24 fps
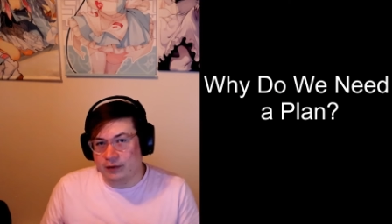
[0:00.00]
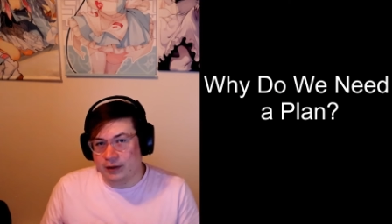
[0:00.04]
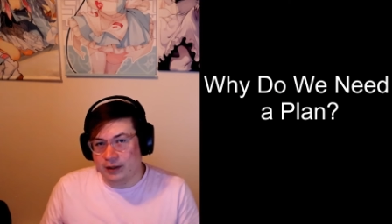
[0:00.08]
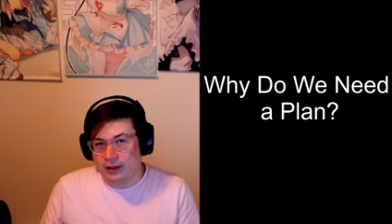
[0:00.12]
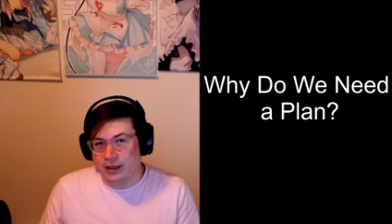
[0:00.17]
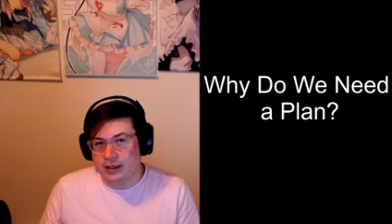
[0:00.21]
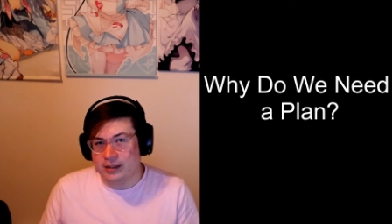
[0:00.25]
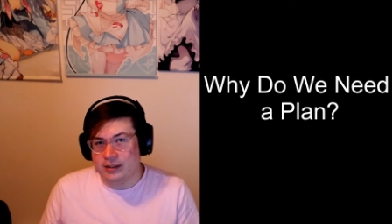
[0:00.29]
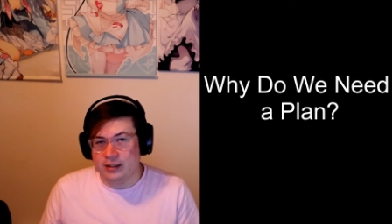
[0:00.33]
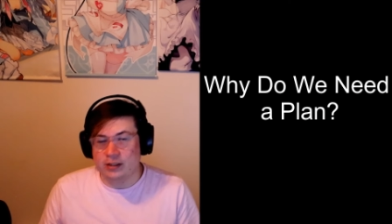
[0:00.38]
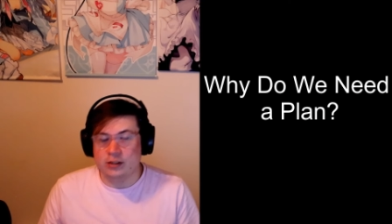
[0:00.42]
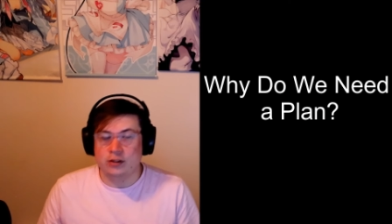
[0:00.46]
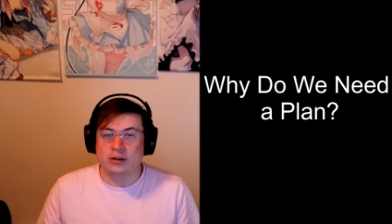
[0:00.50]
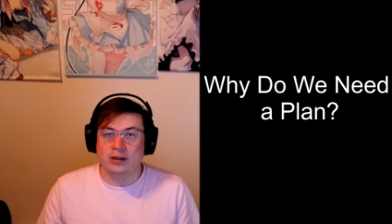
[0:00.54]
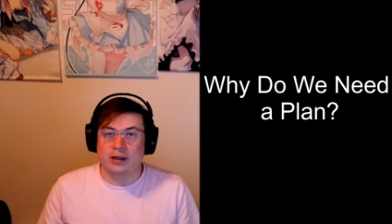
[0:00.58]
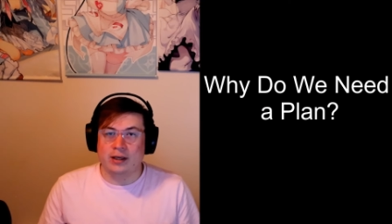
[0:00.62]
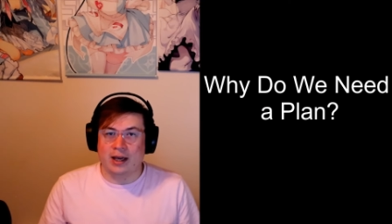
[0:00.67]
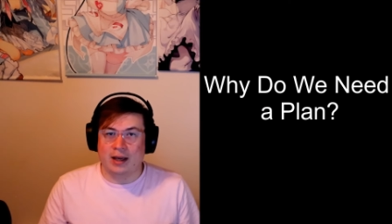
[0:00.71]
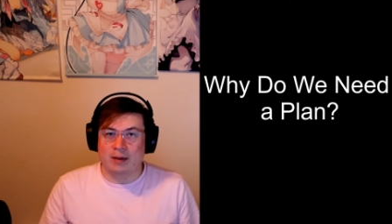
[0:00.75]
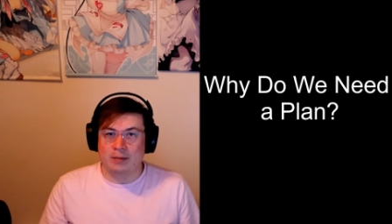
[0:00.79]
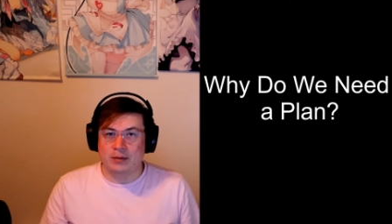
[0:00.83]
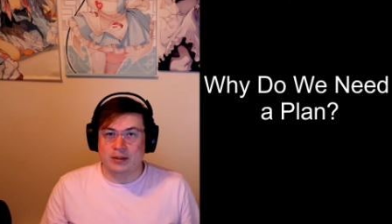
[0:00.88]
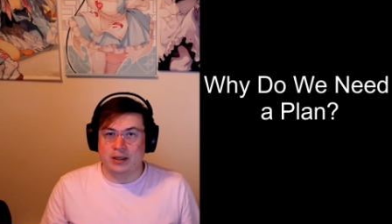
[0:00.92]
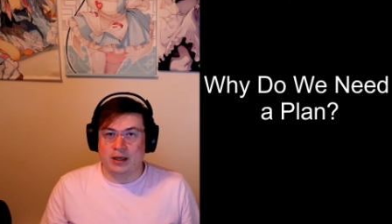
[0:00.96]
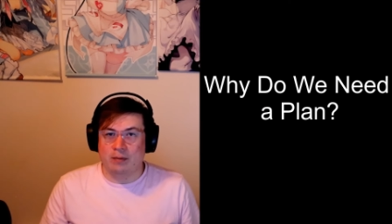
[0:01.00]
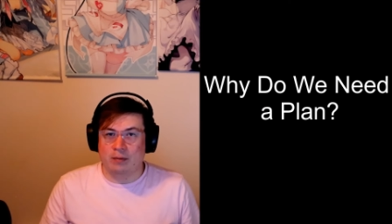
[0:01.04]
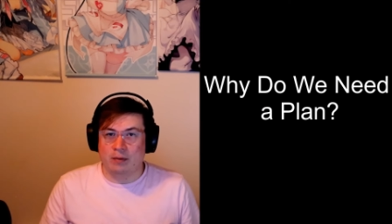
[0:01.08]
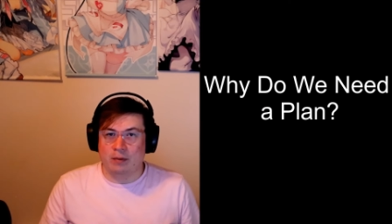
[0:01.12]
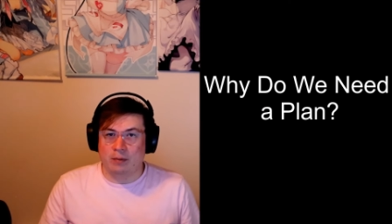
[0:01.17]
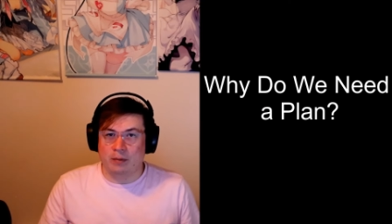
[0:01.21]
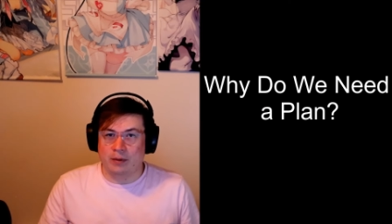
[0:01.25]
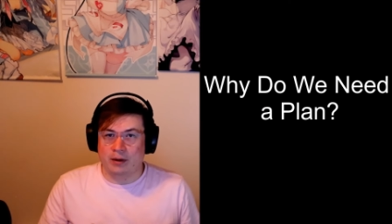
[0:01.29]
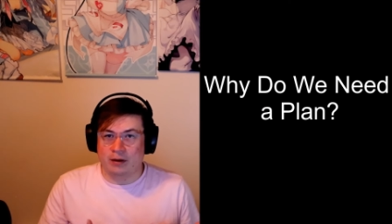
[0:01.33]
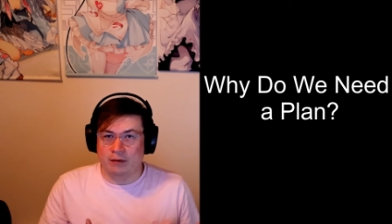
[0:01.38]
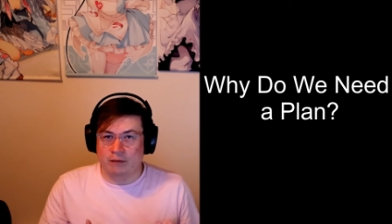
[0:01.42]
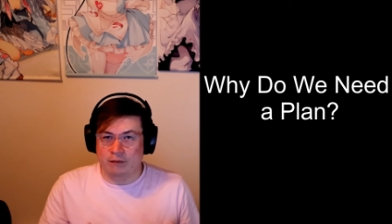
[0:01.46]
lead us into the game state where
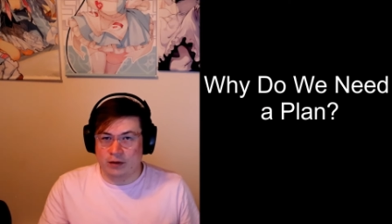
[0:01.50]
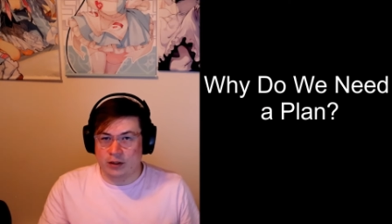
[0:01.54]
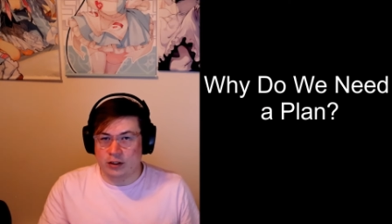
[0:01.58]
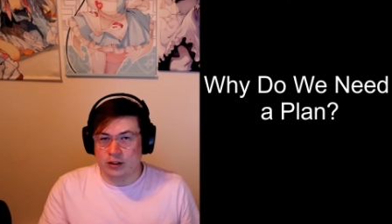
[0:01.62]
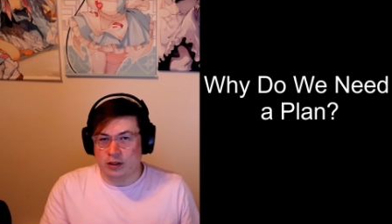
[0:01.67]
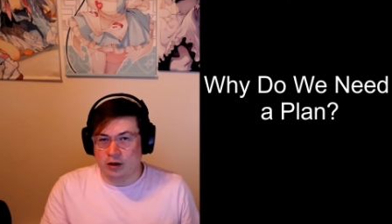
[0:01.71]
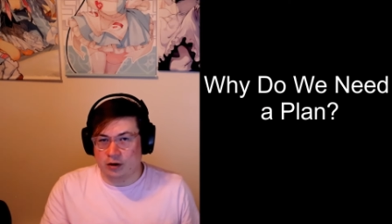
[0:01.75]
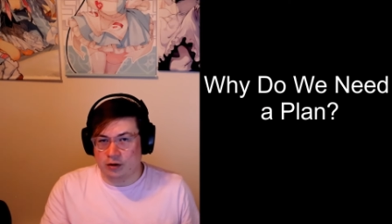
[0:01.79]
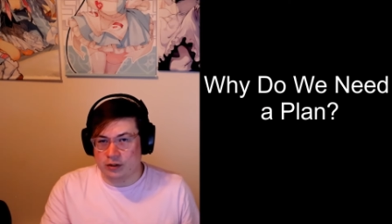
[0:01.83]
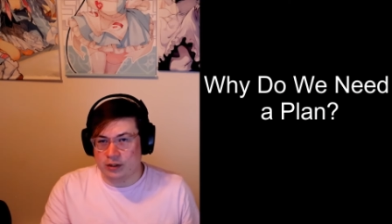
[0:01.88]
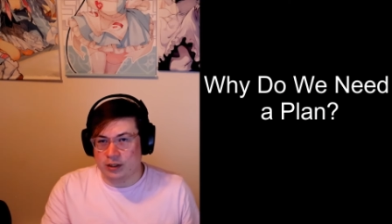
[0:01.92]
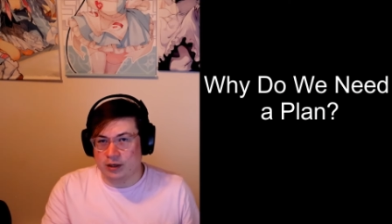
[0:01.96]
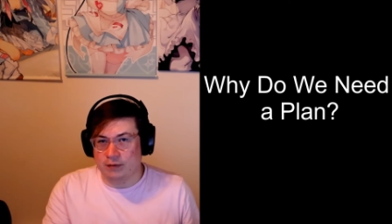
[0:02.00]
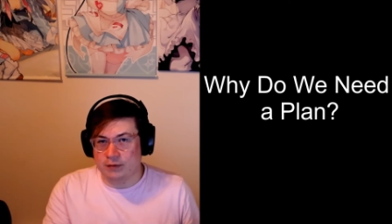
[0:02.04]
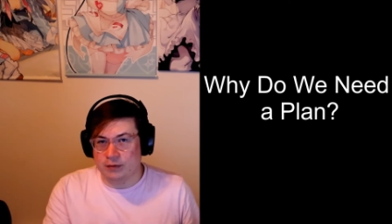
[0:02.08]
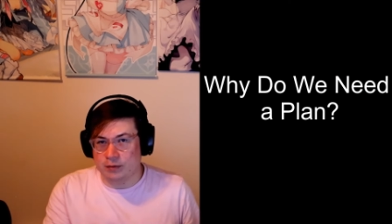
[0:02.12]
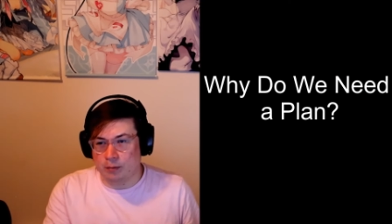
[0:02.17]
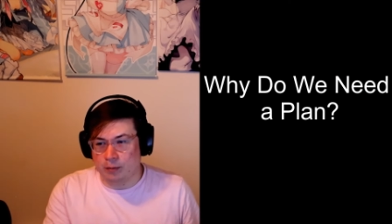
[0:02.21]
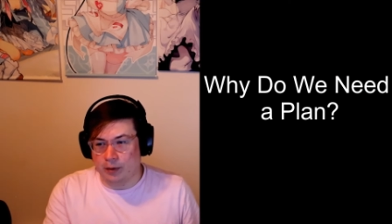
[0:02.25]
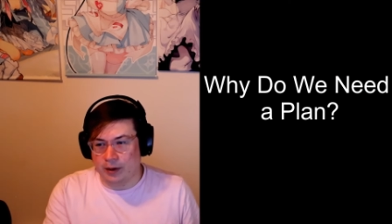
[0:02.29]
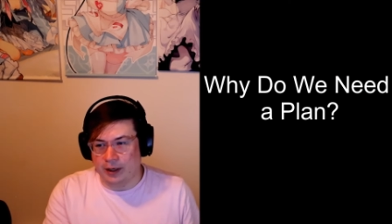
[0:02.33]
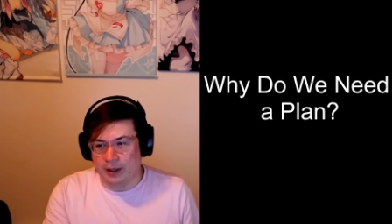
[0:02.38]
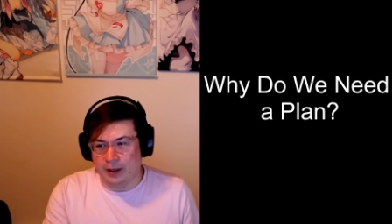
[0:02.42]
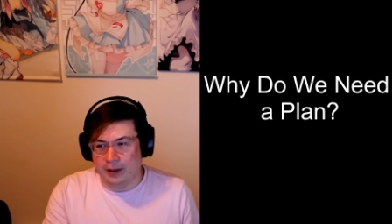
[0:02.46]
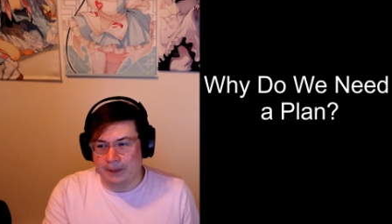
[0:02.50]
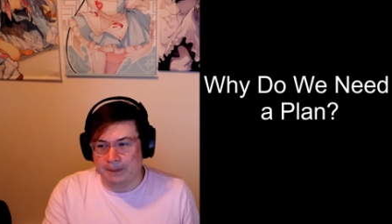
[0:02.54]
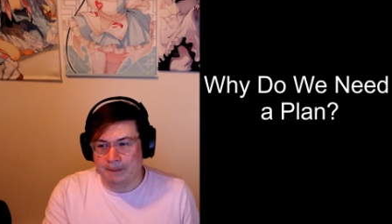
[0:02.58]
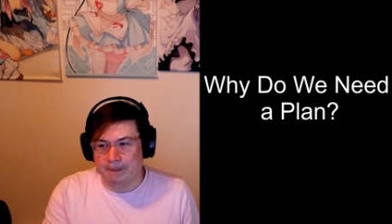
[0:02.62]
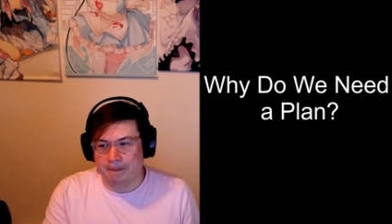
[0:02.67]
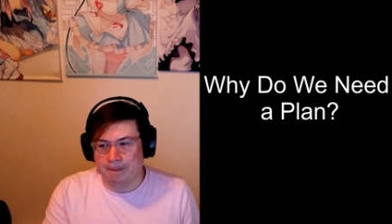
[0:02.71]
we envision ourselves winning.